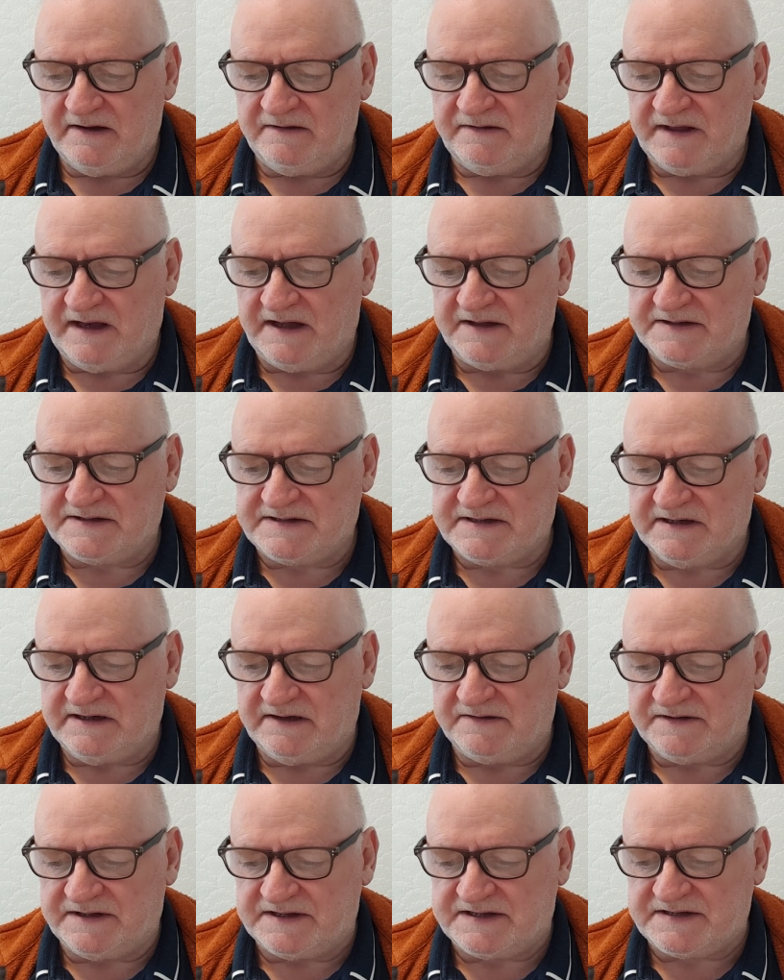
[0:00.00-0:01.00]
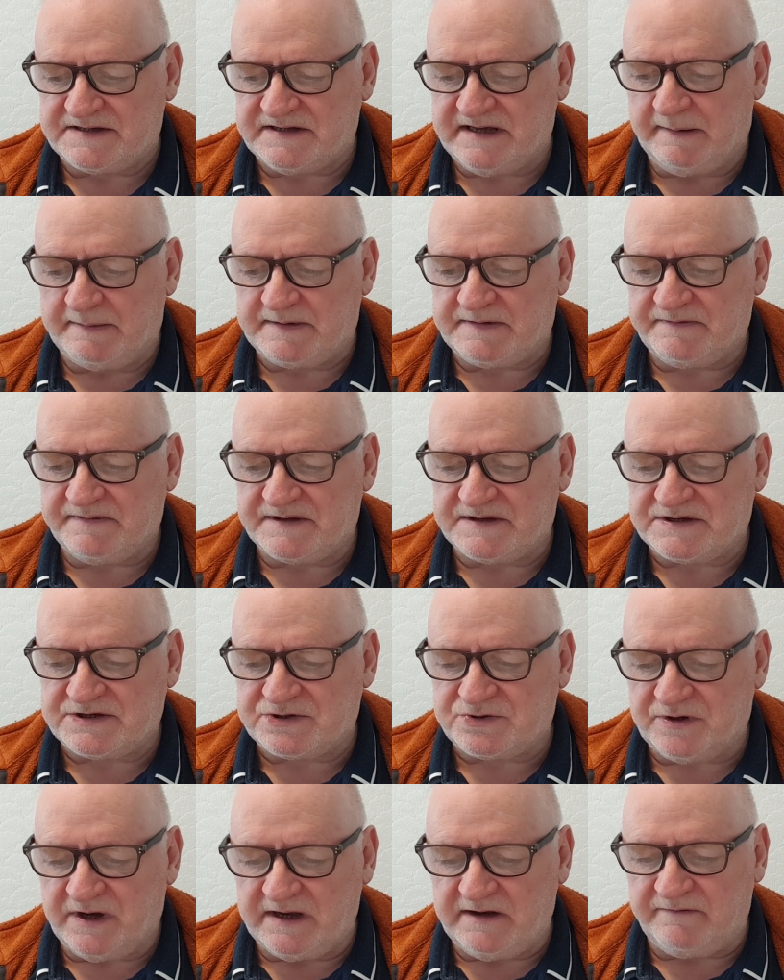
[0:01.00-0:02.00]
that the steps for
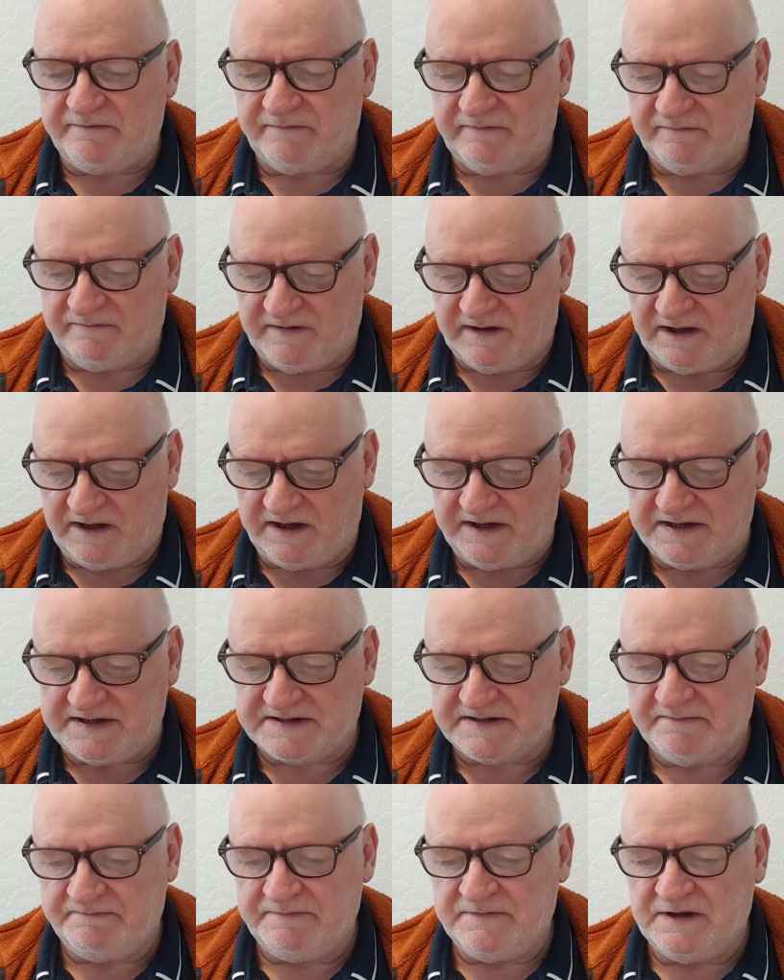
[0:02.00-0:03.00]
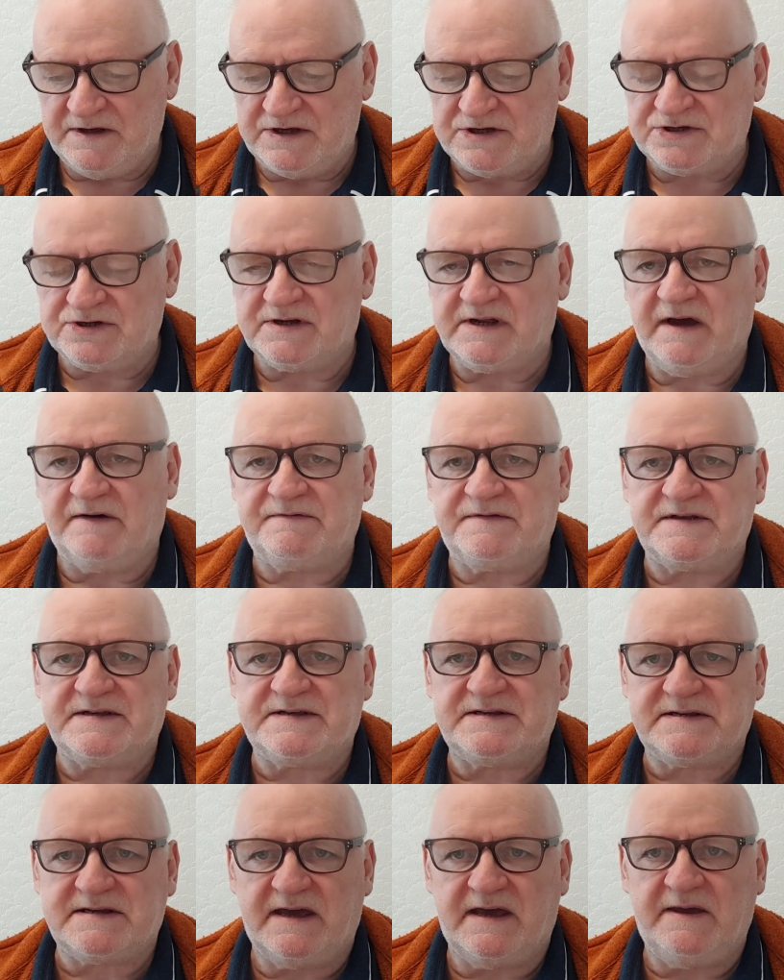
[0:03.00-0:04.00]
straight flights should have the
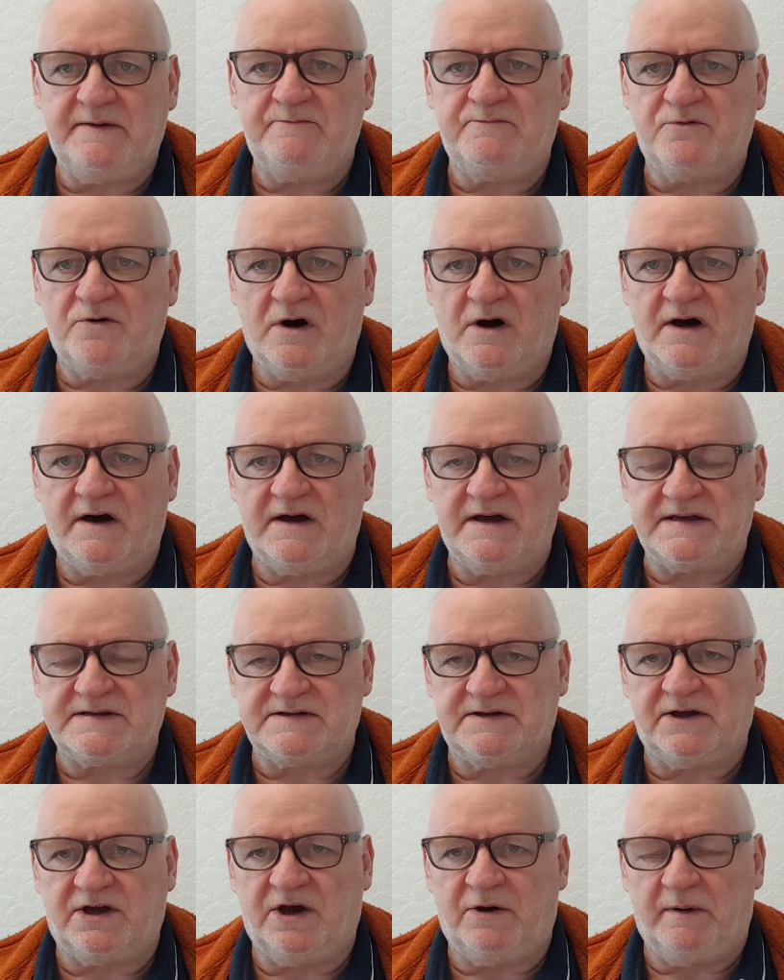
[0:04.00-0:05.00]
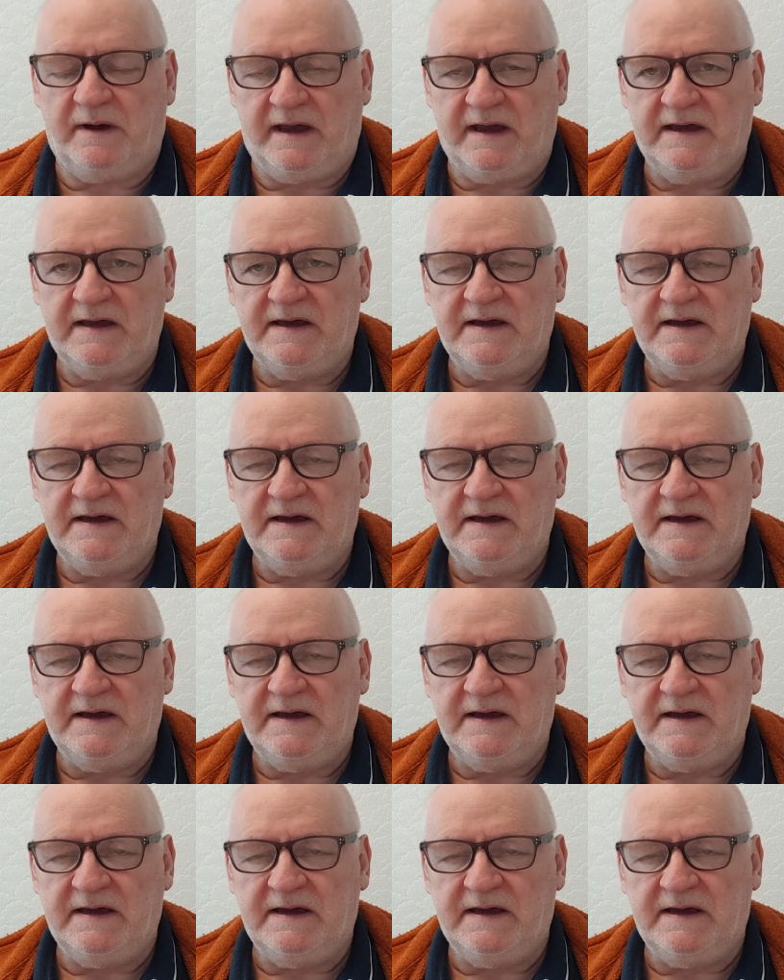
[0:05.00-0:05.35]
same rise and going.